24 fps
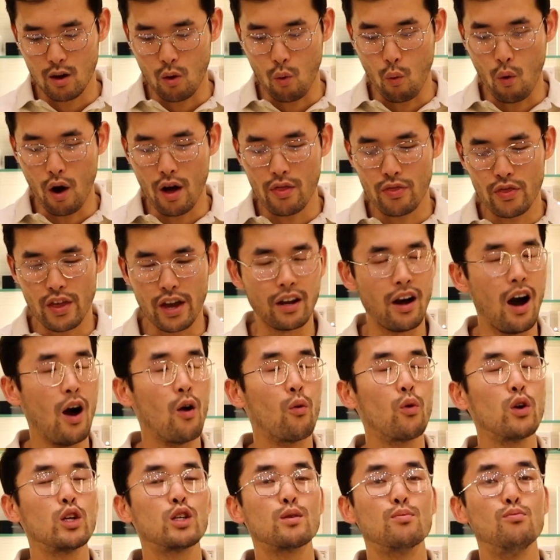One that I
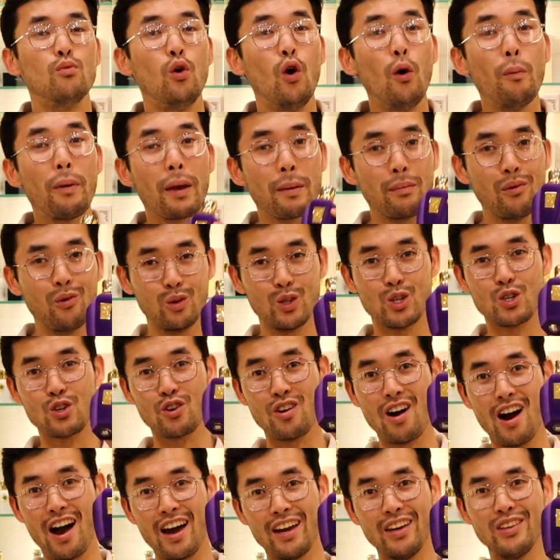wish more people would
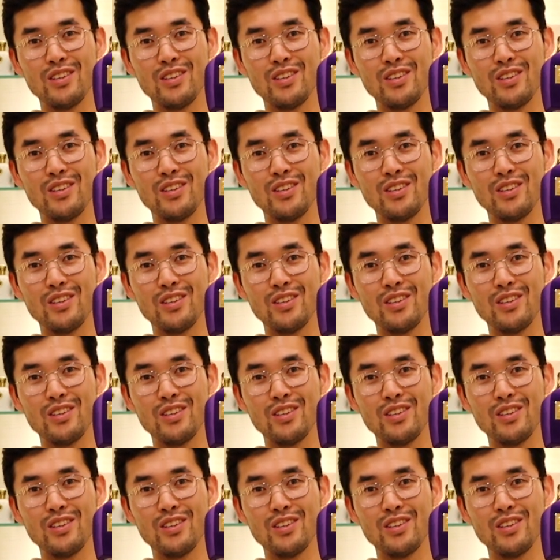try.